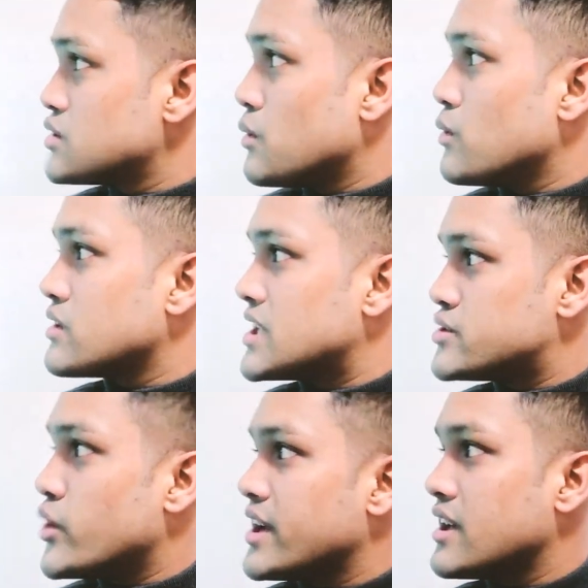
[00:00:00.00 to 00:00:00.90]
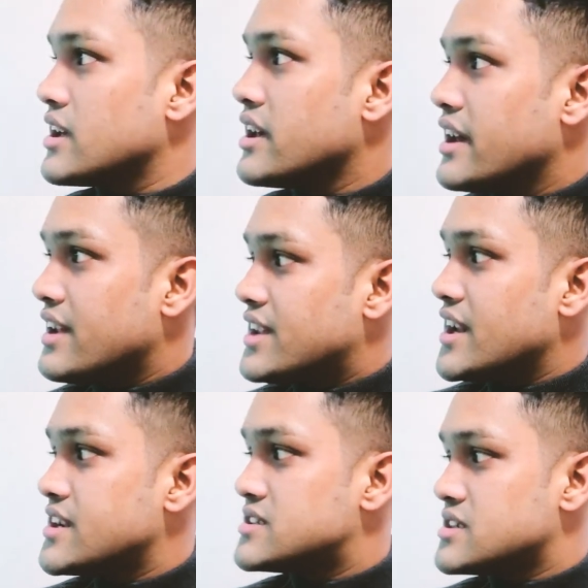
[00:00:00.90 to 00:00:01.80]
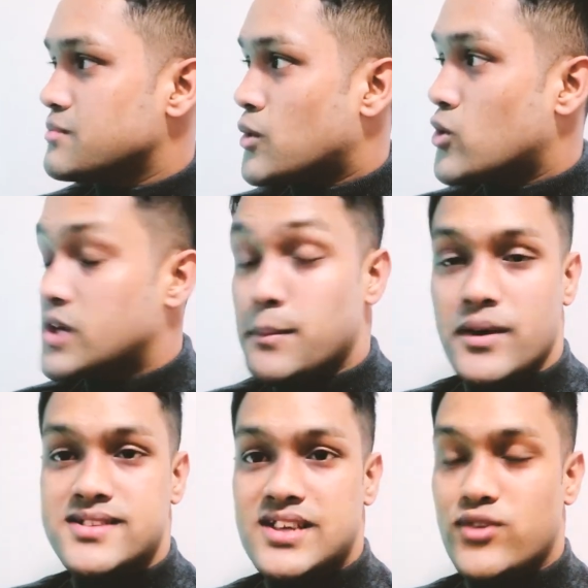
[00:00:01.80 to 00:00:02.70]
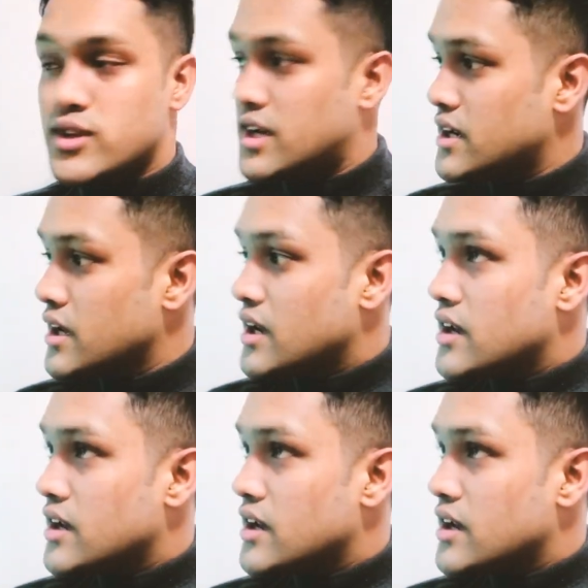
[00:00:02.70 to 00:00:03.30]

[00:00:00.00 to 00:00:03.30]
so that's why they need more temperature for that.